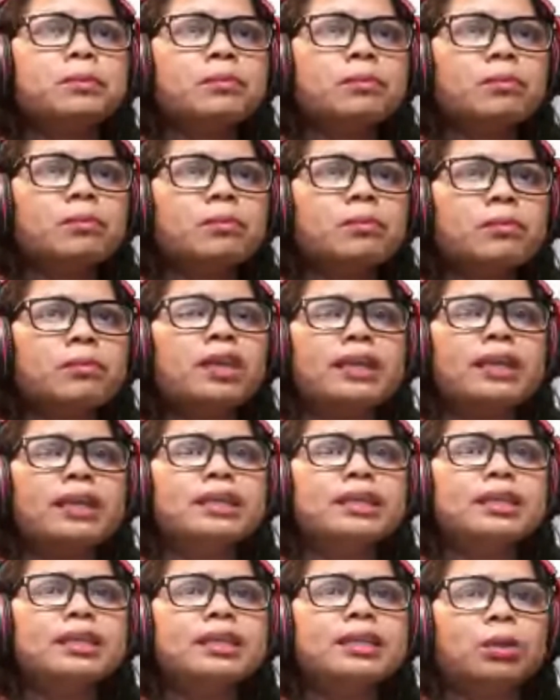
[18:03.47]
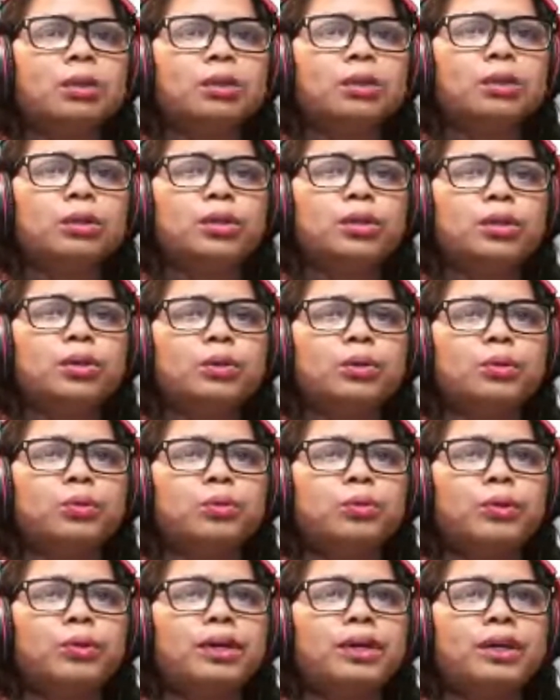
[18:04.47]
That is also one
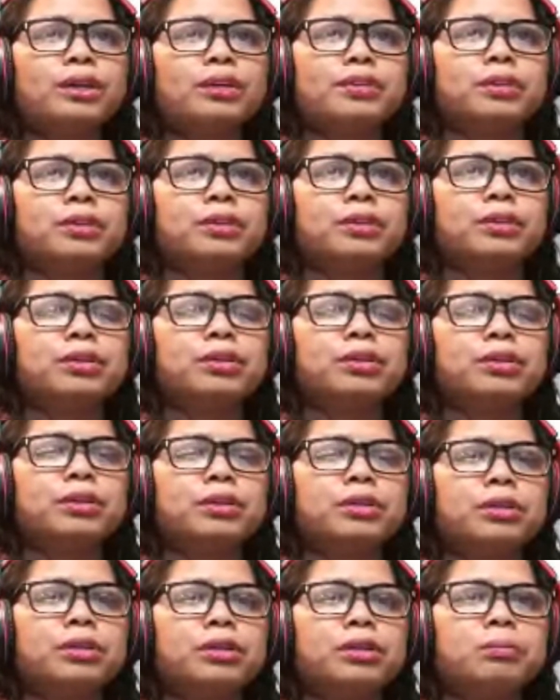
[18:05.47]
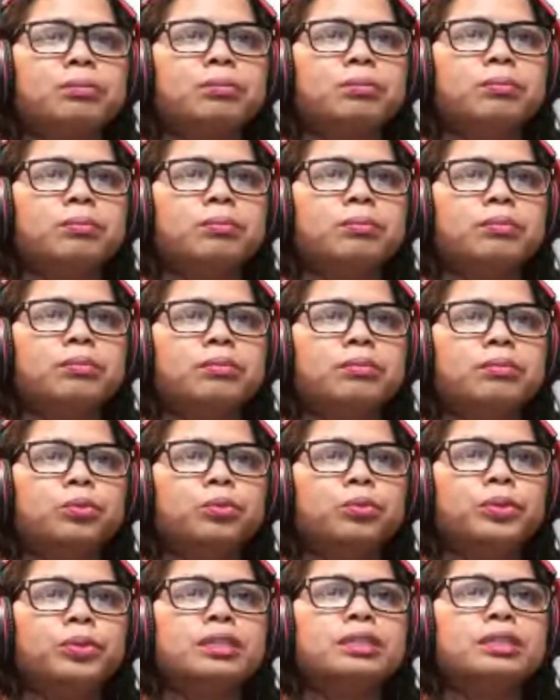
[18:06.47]
of their
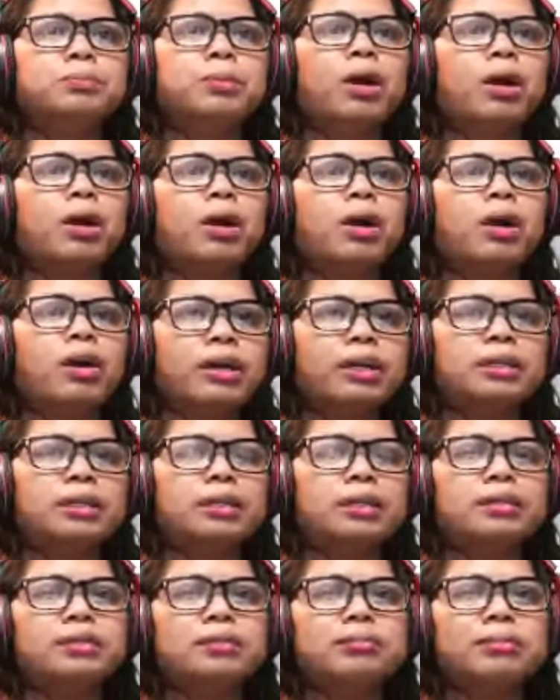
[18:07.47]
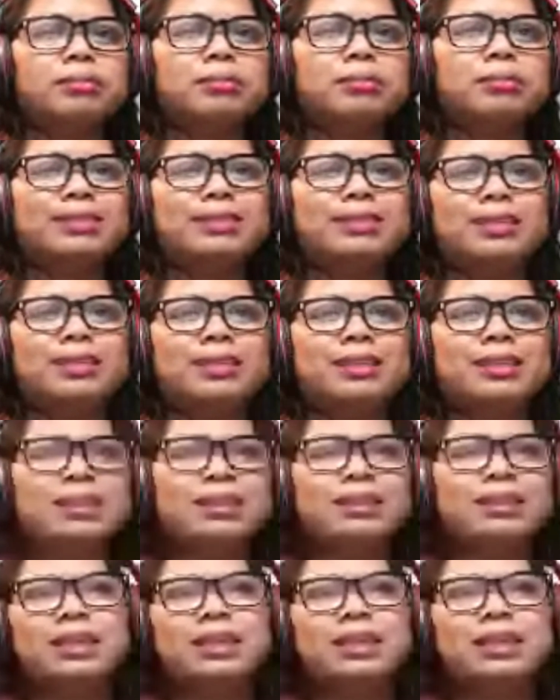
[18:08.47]
weakest part because as I said,
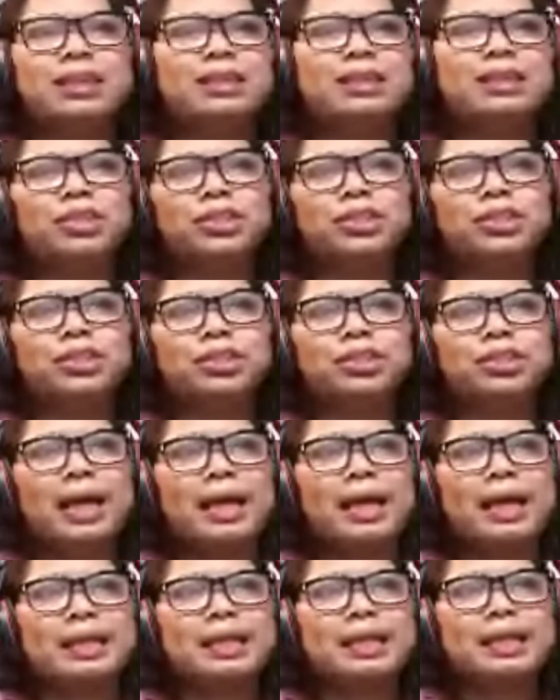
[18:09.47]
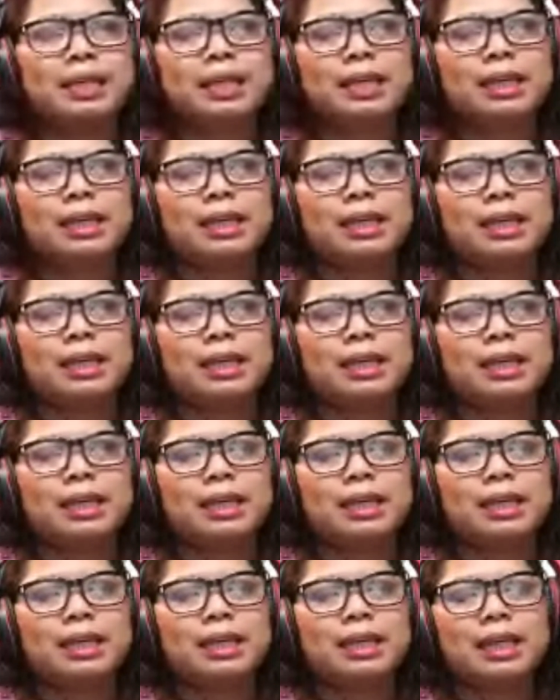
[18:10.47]
it's just plastic and the lid is
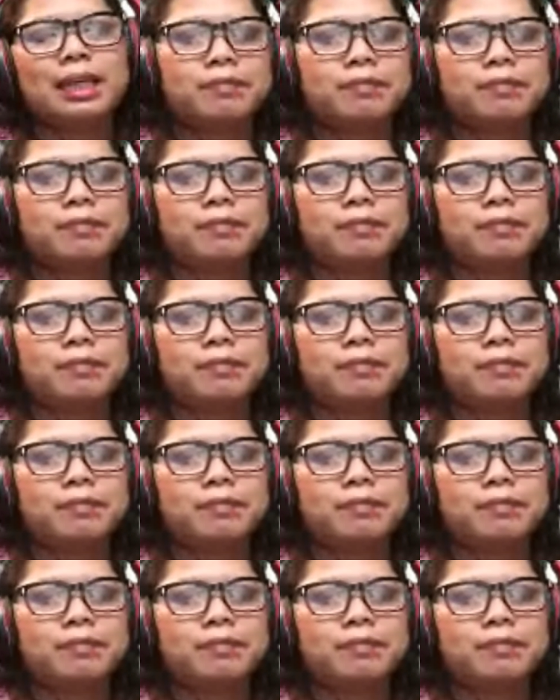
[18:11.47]
heavy.